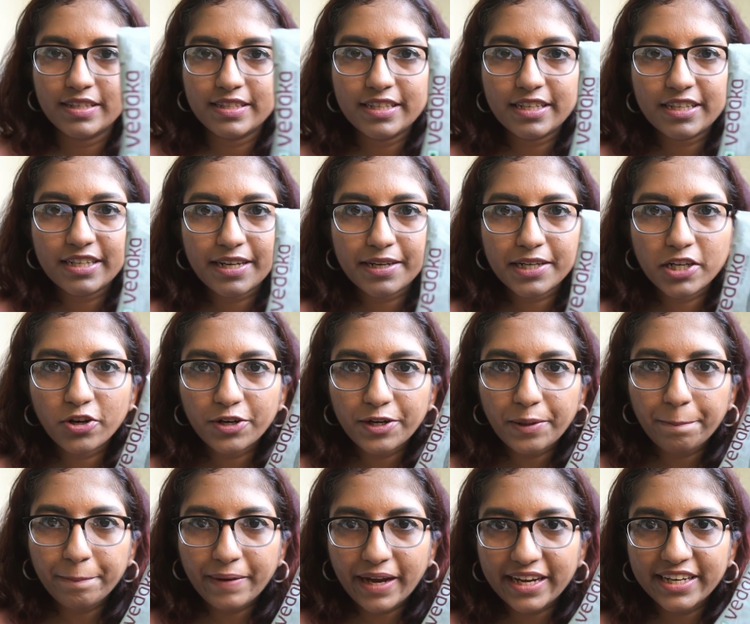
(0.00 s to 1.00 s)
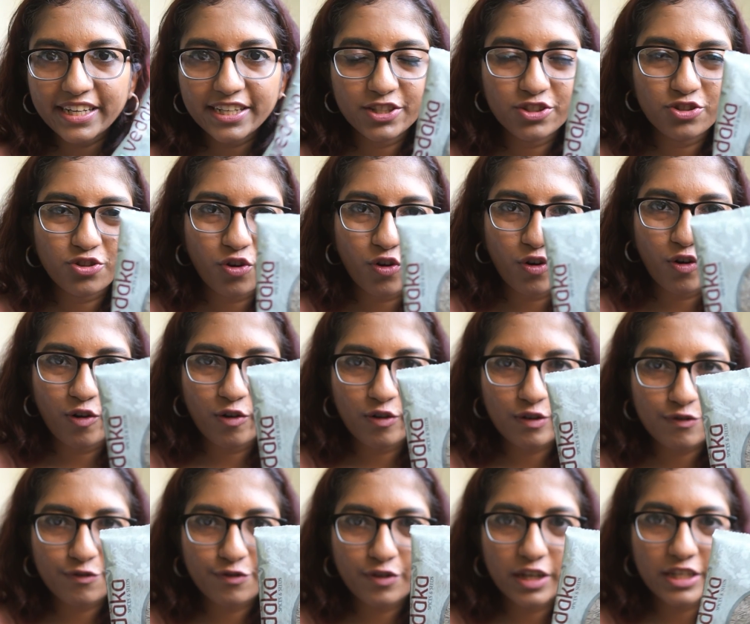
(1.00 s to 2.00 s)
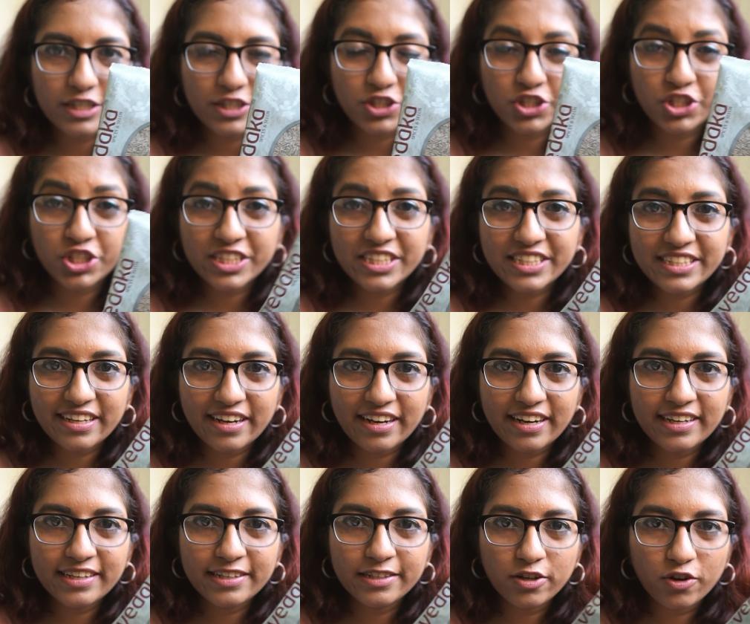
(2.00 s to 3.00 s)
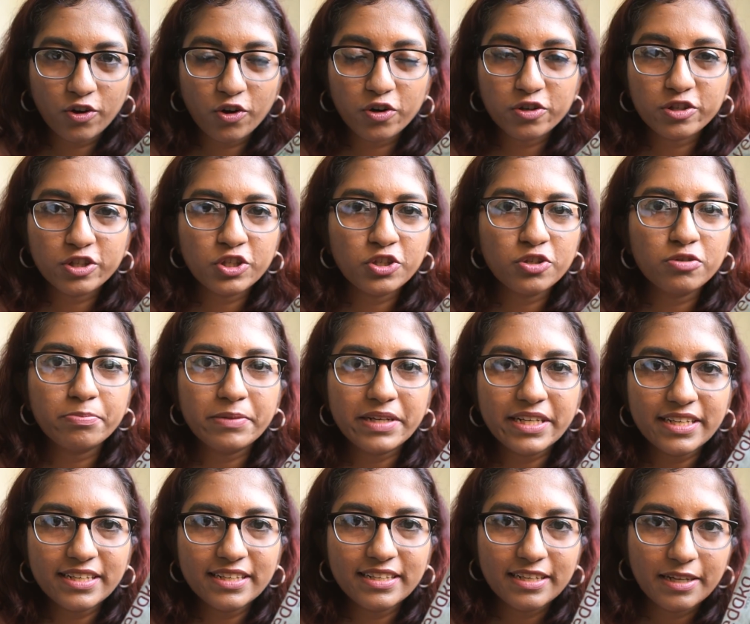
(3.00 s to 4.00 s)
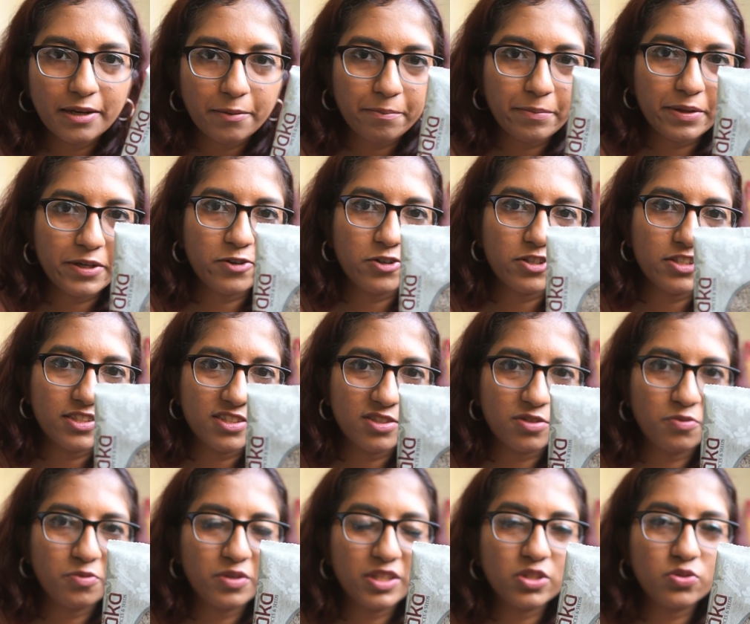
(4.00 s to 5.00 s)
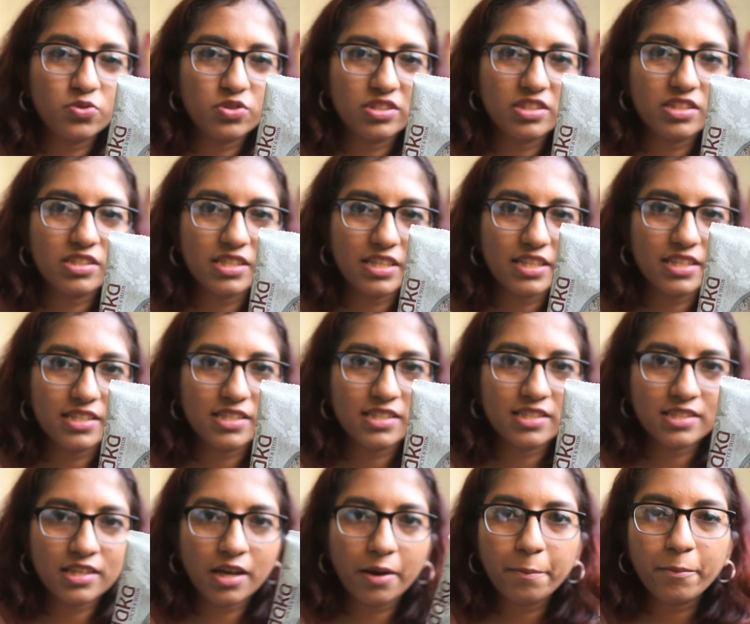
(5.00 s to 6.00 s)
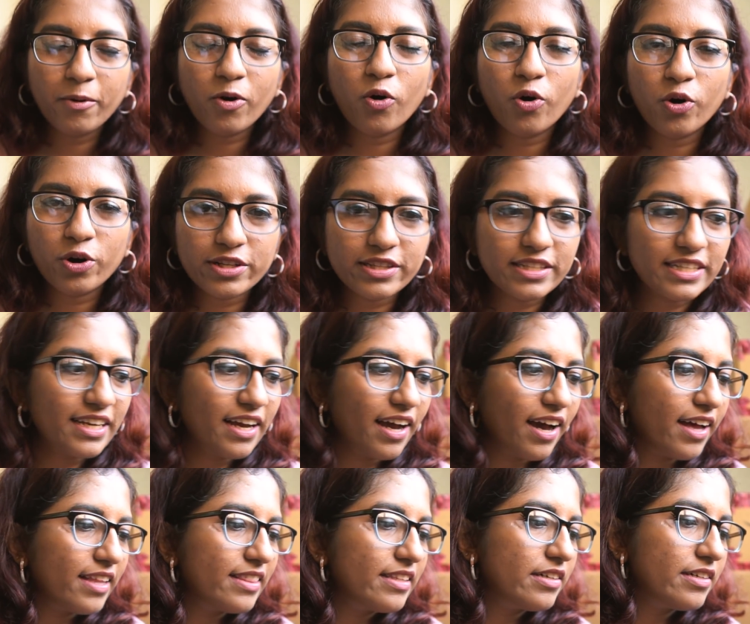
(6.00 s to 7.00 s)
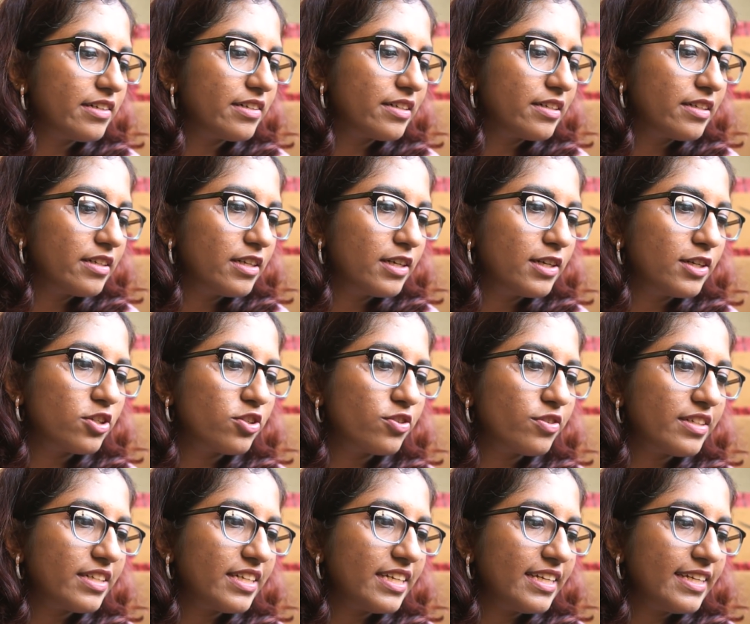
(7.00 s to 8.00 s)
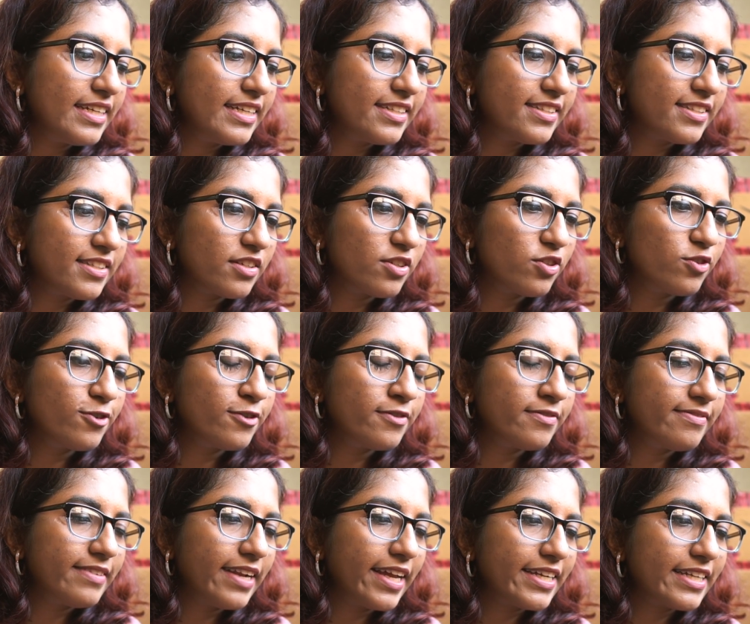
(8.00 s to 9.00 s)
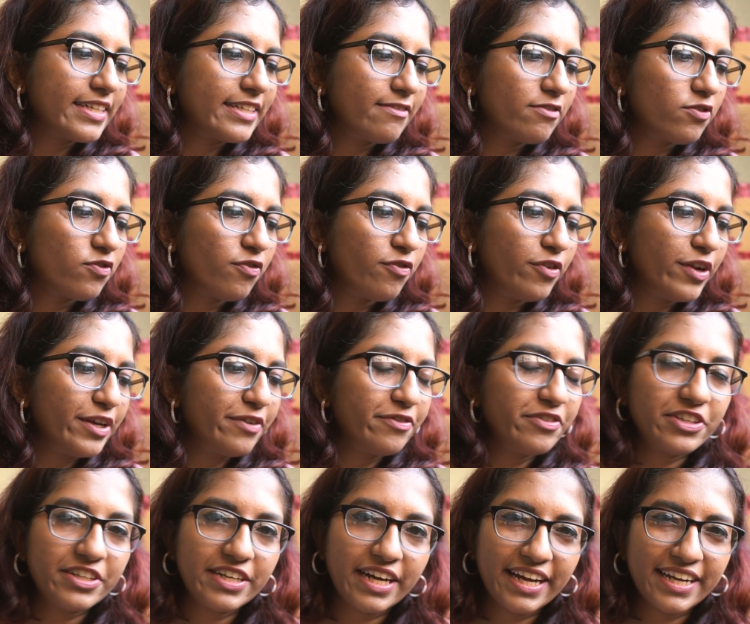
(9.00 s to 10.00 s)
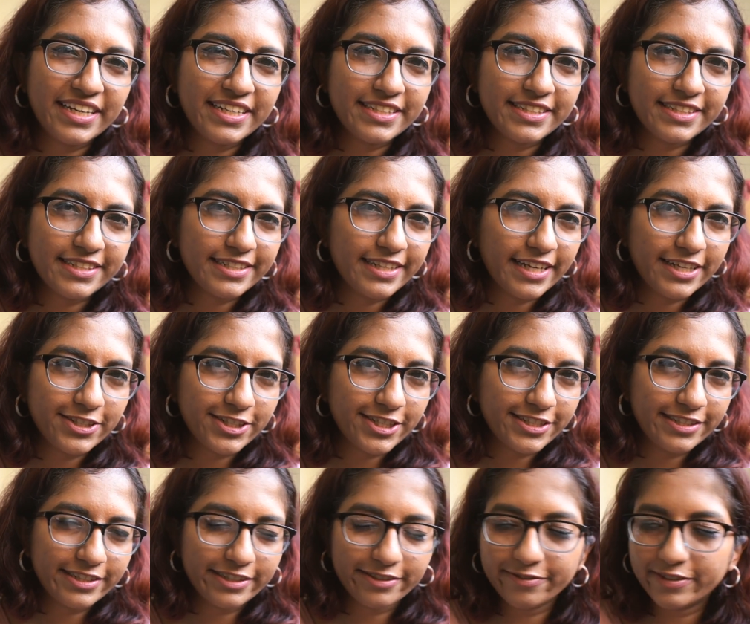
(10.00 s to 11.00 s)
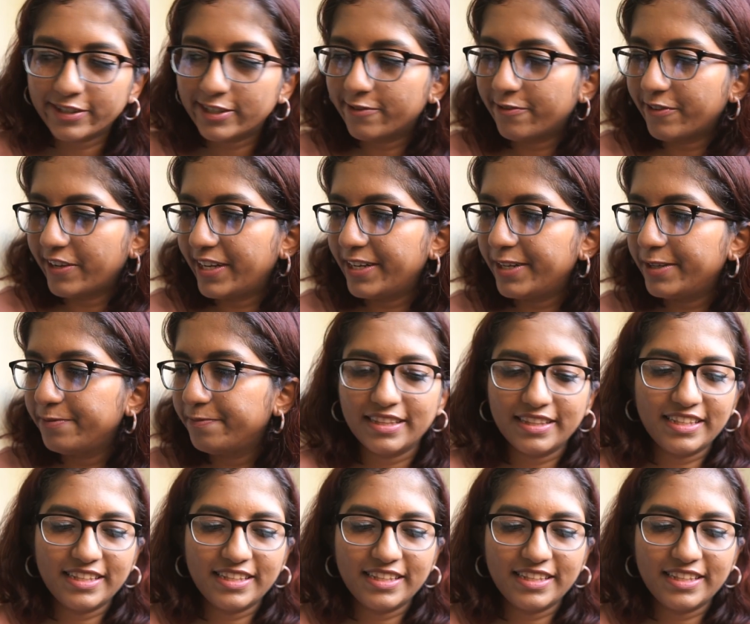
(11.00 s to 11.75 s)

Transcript: Here I got a packet of uh, jeera or cumin because we use this in some or the other cooking. It's a good, like it gives flavor and it's a digestive as well.